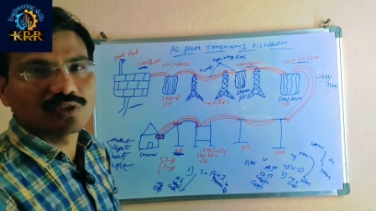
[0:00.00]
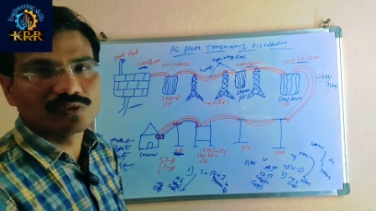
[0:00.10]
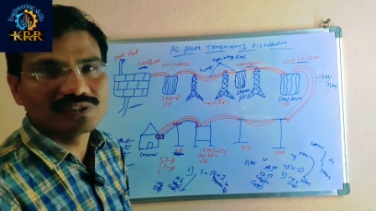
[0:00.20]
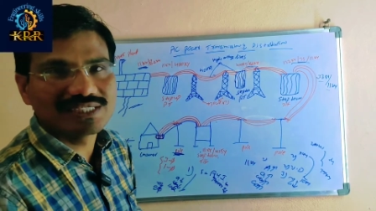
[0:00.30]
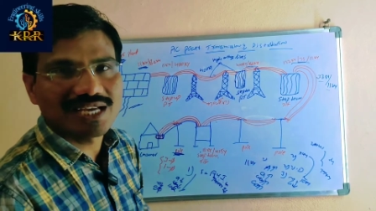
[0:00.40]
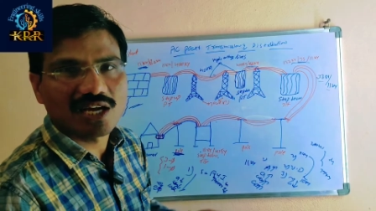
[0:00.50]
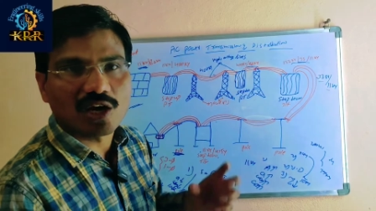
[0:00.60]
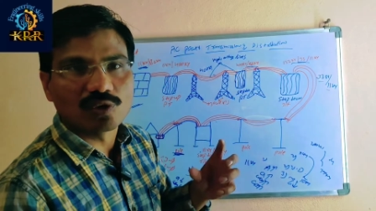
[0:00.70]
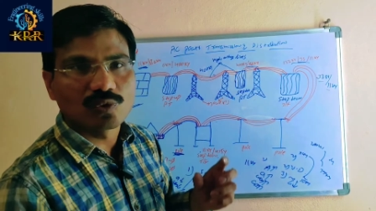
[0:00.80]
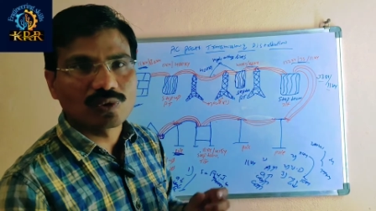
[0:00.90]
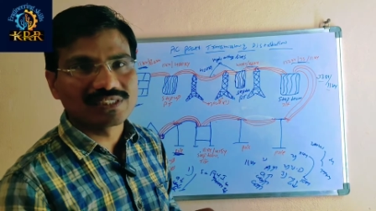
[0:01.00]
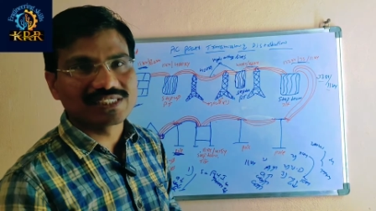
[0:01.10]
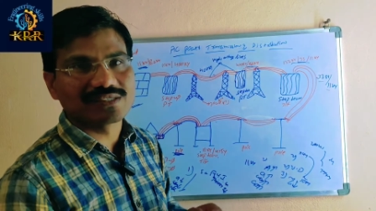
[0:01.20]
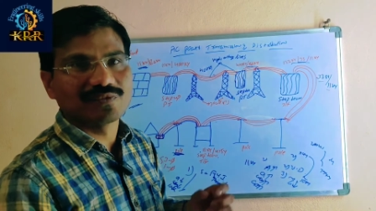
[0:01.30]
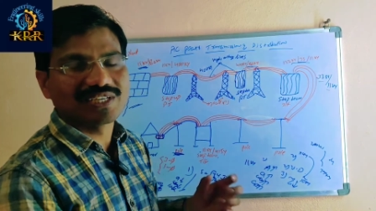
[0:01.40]
We are using a control
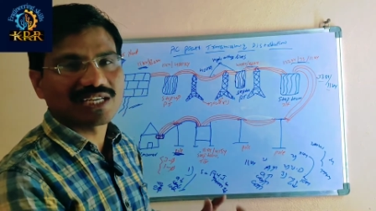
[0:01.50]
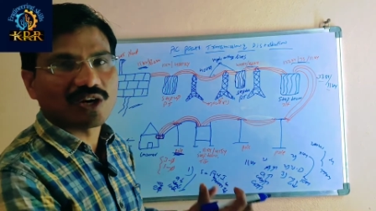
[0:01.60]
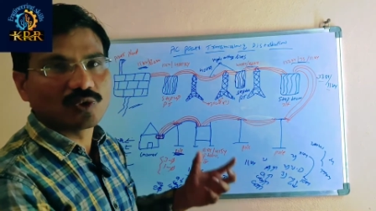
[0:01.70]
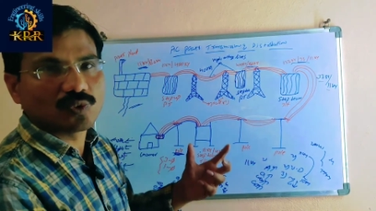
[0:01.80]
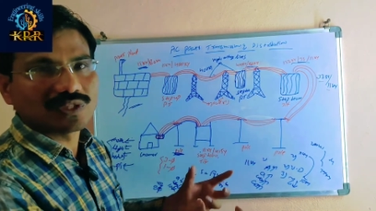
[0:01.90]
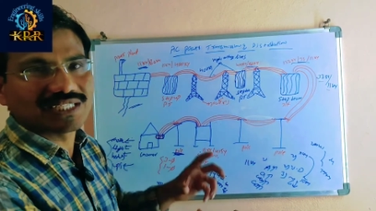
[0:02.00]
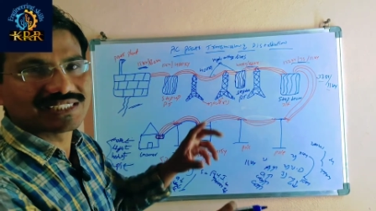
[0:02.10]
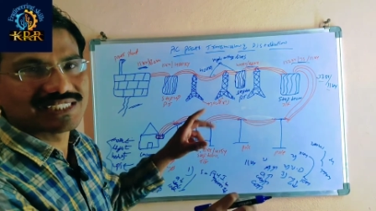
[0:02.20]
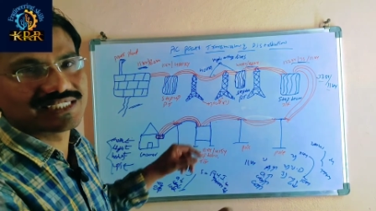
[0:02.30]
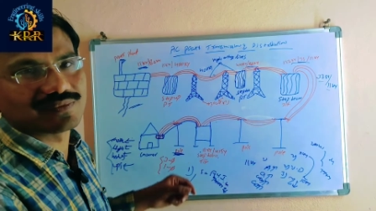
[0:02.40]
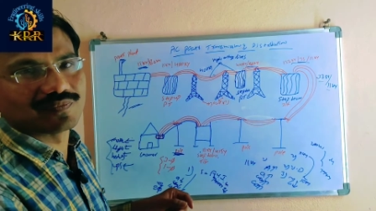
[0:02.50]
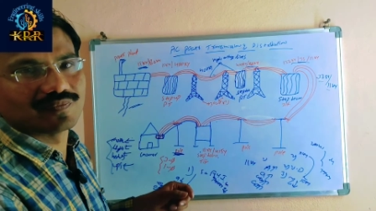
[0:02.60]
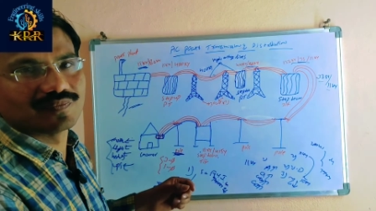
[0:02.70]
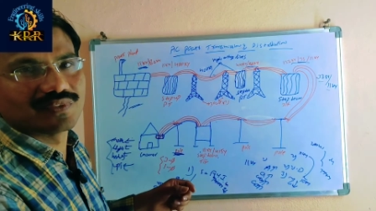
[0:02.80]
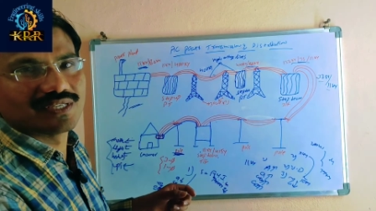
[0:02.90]
system. We can control the system.
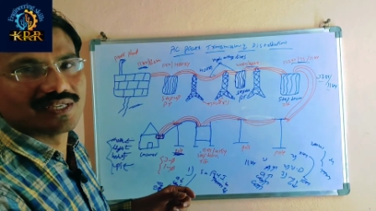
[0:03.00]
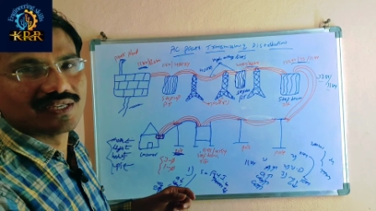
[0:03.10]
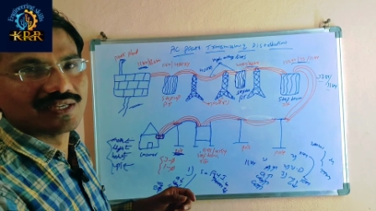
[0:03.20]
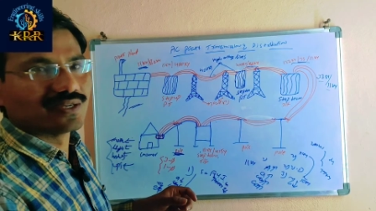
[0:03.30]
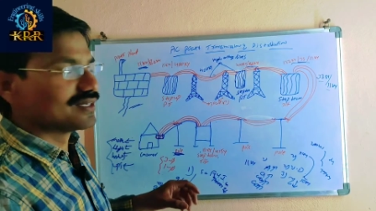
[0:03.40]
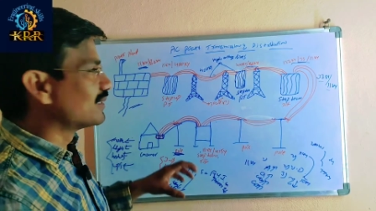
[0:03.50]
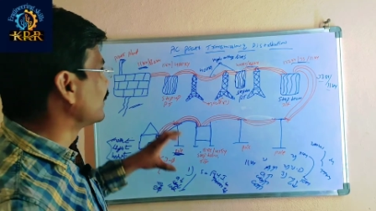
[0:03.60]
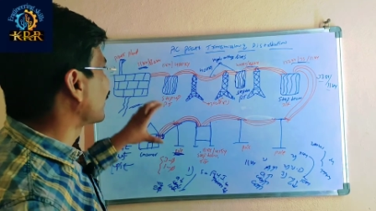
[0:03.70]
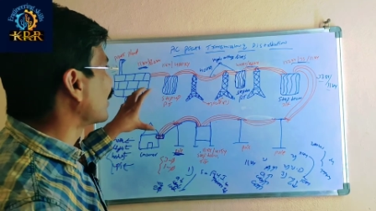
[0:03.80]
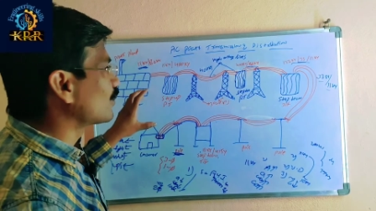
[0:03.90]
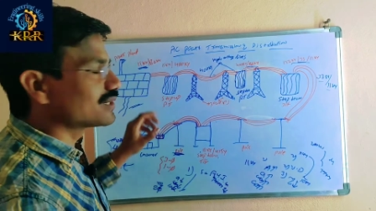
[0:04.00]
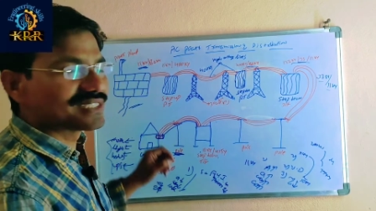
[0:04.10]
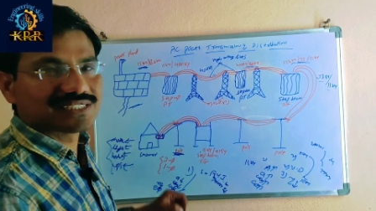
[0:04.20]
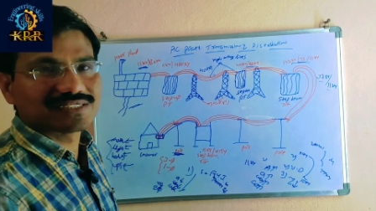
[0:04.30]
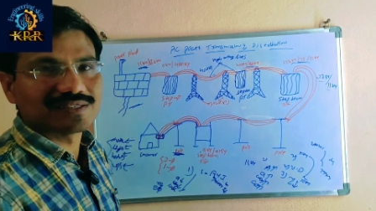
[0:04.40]
The control
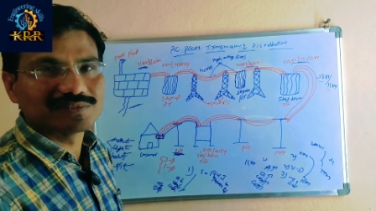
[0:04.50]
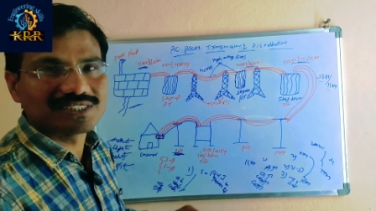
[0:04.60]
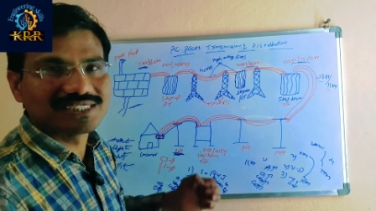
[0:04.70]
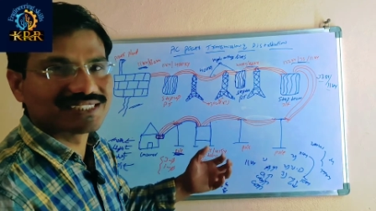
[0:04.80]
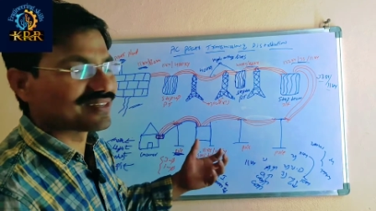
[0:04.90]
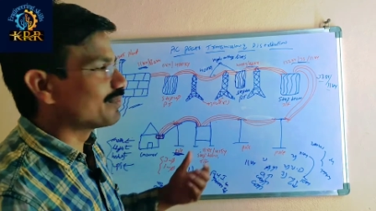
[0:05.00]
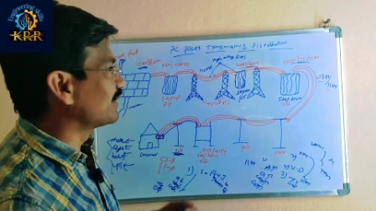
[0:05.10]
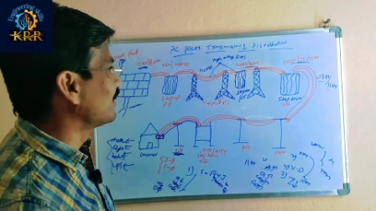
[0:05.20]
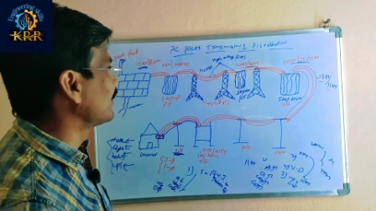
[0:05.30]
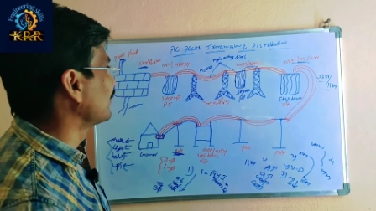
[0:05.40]
system subject is coming.